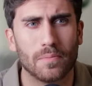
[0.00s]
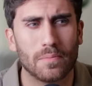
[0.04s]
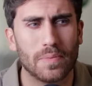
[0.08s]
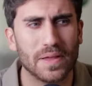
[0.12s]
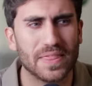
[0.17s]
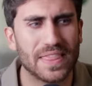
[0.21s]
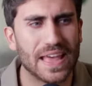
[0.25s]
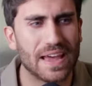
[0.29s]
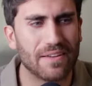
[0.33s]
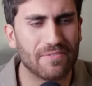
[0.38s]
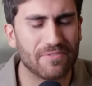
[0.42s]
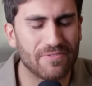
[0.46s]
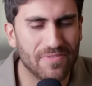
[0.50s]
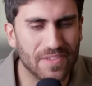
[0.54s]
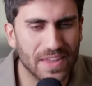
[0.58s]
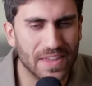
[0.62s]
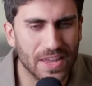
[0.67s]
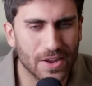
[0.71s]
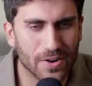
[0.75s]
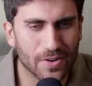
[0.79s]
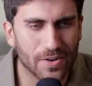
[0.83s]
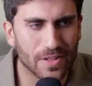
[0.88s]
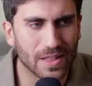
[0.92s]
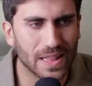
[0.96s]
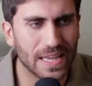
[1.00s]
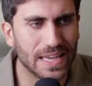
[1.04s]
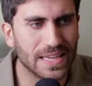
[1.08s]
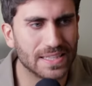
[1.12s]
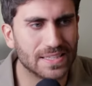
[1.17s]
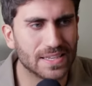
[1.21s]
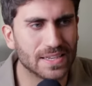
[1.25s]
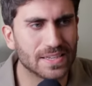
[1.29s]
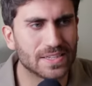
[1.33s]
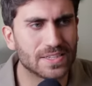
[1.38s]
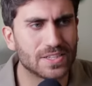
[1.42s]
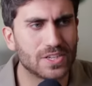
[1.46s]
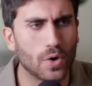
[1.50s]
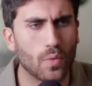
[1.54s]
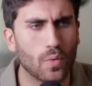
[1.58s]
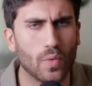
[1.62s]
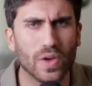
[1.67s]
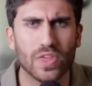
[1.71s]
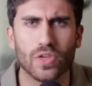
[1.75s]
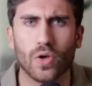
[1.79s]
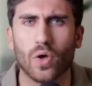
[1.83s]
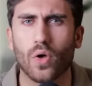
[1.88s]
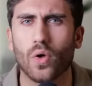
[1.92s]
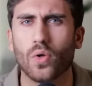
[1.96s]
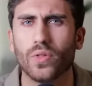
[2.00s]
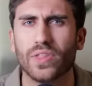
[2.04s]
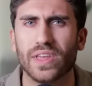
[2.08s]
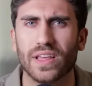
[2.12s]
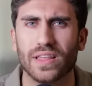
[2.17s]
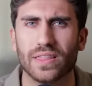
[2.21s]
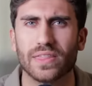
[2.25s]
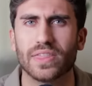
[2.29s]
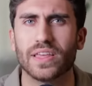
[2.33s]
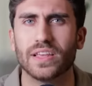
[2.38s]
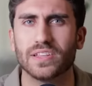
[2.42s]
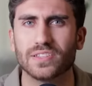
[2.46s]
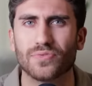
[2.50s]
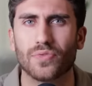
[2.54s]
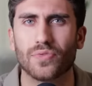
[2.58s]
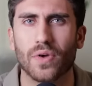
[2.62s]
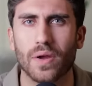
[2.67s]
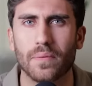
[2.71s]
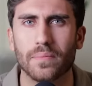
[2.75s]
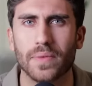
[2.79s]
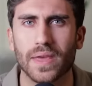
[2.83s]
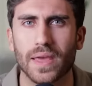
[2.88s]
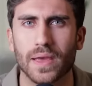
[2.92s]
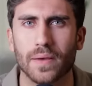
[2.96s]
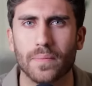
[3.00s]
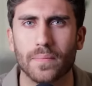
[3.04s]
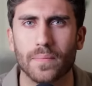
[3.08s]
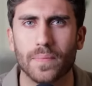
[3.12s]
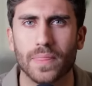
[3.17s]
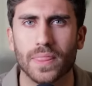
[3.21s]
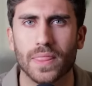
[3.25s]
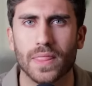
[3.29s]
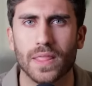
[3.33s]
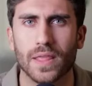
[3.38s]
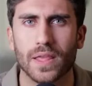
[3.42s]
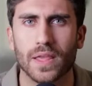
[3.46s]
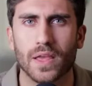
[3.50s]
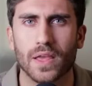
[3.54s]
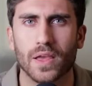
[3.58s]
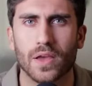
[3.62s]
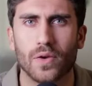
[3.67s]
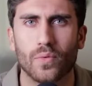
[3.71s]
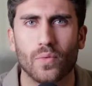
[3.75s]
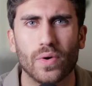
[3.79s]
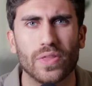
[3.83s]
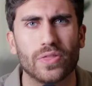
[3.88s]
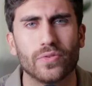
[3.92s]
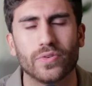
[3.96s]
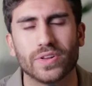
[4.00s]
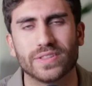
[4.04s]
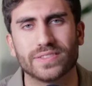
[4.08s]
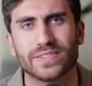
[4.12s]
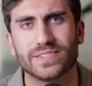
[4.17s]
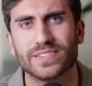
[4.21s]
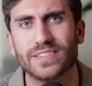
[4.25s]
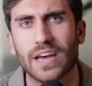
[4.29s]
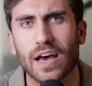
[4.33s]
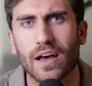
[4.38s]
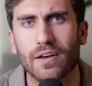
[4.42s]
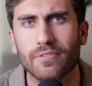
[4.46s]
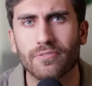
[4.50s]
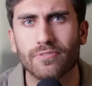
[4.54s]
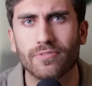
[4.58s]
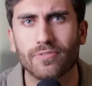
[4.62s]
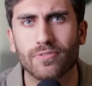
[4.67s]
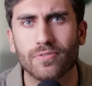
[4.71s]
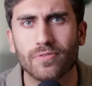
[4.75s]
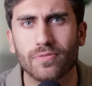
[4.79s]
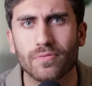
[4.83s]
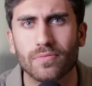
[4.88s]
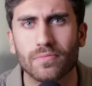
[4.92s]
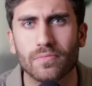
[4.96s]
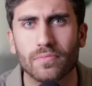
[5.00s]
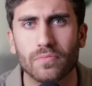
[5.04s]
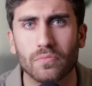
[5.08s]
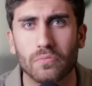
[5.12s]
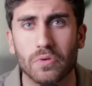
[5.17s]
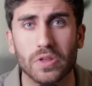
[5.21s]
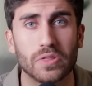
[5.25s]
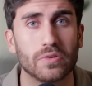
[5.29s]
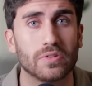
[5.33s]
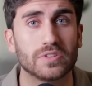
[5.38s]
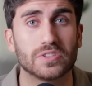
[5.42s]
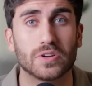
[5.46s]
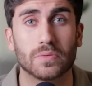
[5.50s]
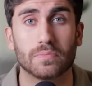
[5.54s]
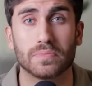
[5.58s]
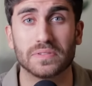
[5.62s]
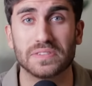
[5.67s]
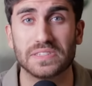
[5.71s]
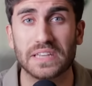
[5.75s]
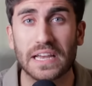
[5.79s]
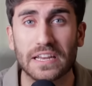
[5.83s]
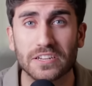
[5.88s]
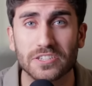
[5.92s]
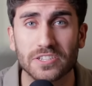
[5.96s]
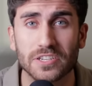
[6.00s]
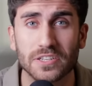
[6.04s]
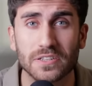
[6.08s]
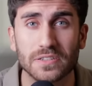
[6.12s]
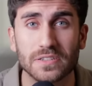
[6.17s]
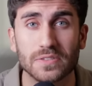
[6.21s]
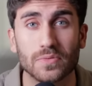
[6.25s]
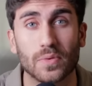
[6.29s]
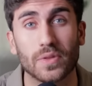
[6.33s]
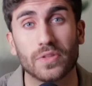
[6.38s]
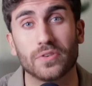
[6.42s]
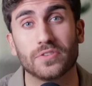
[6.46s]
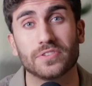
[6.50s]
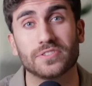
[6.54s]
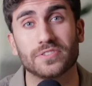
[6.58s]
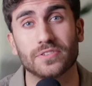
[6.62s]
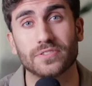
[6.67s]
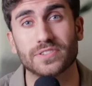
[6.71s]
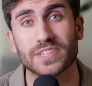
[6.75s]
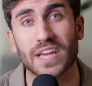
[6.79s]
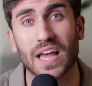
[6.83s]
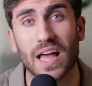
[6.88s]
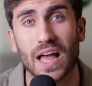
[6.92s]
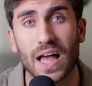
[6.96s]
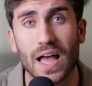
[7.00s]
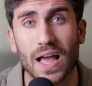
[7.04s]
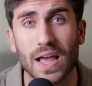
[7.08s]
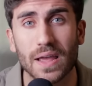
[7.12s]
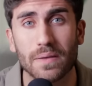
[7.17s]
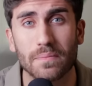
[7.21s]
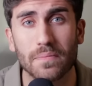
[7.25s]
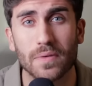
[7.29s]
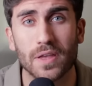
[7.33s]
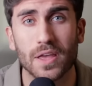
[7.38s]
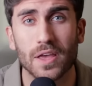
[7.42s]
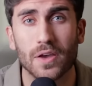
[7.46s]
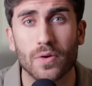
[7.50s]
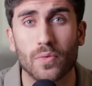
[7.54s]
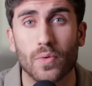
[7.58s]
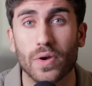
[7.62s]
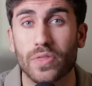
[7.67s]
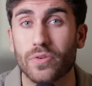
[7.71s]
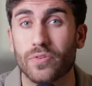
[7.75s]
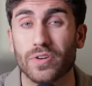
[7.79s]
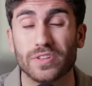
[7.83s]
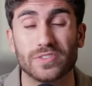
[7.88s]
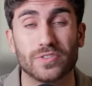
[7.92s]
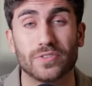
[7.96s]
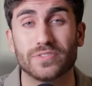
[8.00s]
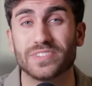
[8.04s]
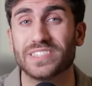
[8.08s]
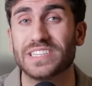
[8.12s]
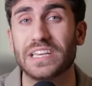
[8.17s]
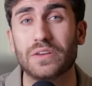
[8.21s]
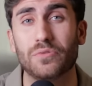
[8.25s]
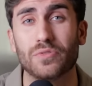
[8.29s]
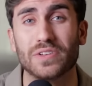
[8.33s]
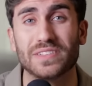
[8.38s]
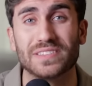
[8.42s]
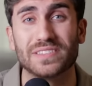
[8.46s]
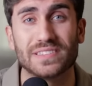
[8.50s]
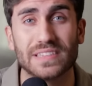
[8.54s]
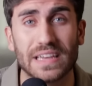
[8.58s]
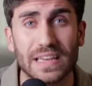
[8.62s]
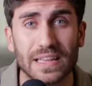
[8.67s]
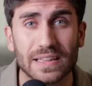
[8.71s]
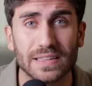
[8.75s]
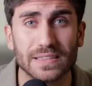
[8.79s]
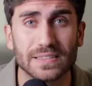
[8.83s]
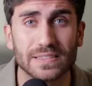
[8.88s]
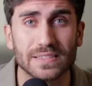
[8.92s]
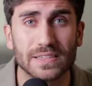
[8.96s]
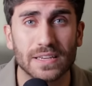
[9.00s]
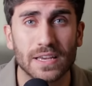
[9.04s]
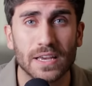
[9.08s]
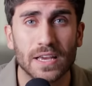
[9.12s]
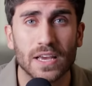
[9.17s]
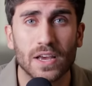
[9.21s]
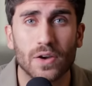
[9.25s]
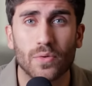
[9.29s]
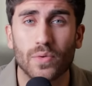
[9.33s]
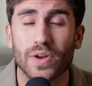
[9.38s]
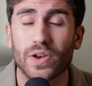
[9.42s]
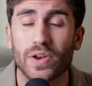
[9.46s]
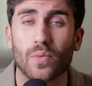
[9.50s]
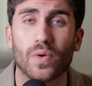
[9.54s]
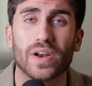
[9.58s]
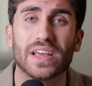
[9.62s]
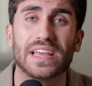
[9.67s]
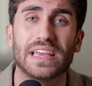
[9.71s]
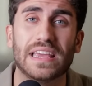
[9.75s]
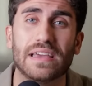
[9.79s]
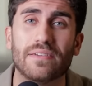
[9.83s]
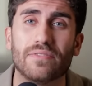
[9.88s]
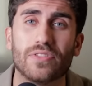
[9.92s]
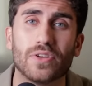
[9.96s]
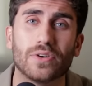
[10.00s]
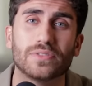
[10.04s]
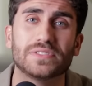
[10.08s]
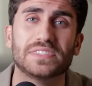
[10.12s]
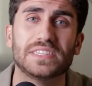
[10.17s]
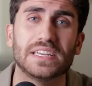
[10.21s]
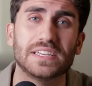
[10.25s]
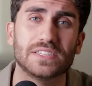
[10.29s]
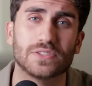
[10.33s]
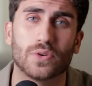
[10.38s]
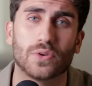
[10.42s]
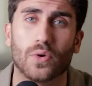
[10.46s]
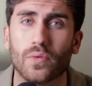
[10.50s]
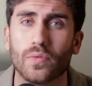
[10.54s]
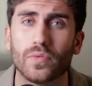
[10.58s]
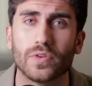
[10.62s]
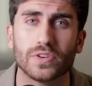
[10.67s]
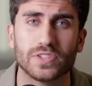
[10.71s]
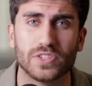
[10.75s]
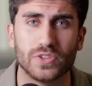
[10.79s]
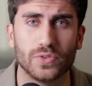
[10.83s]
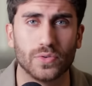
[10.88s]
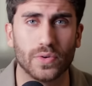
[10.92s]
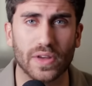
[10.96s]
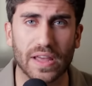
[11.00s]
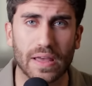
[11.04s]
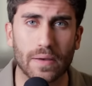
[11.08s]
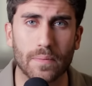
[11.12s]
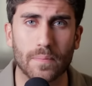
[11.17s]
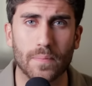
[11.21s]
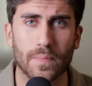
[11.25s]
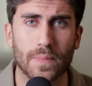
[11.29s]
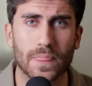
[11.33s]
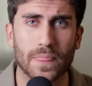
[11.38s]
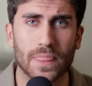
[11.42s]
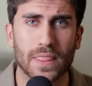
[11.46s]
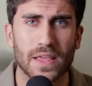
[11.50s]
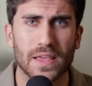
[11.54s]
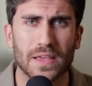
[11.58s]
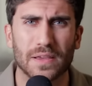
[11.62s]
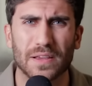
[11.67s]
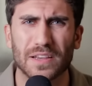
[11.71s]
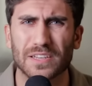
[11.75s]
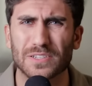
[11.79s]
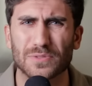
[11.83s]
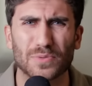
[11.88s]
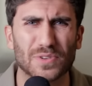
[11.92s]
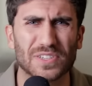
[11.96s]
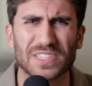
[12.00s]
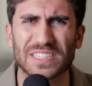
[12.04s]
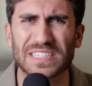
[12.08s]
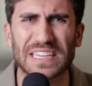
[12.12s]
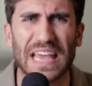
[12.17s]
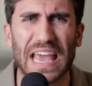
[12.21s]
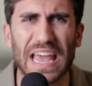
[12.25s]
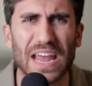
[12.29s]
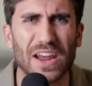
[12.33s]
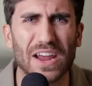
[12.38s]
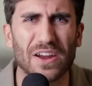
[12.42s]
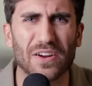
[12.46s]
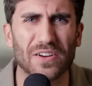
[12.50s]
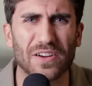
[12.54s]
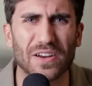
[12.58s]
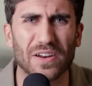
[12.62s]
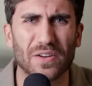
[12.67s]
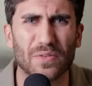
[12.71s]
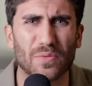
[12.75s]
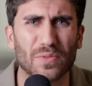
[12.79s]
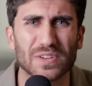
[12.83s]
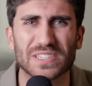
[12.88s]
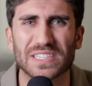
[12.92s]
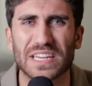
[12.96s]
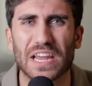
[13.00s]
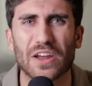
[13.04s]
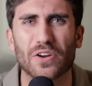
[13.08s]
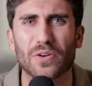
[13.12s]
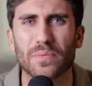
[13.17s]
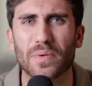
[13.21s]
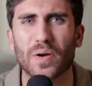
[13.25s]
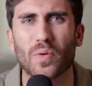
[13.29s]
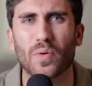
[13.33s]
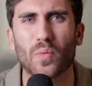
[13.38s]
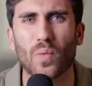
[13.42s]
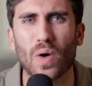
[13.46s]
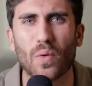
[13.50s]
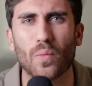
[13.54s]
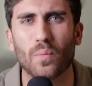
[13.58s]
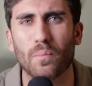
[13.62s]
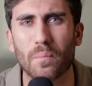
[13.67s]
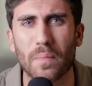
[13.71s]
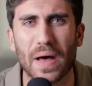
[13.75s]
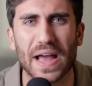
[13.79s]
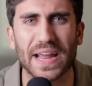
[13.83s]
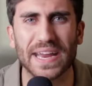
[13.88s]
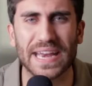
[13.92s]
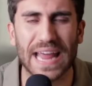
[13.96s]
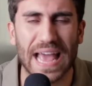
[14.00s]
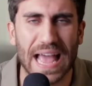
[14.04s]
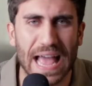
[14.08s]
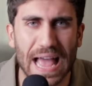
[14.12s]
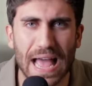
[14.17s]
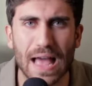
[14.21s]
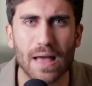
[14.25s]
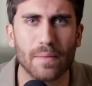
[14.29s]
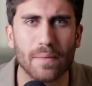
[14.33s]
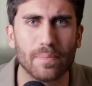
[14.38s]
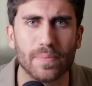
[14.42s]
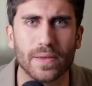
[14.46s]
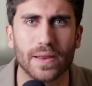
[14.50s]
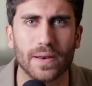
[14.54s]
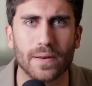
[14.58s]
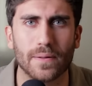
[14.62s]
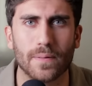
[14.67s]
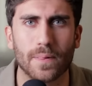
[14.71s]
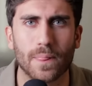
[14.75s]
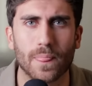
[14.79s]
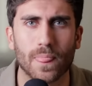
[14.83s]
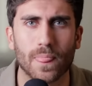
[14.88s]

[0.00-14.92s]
but that fear leads us to withholding things from Him, whether it's stuff, whether it's our possessions, whether it's our time, whether it's our secret sins. We don't want to give those things over to Him because we're scared. We're scared about what might happen.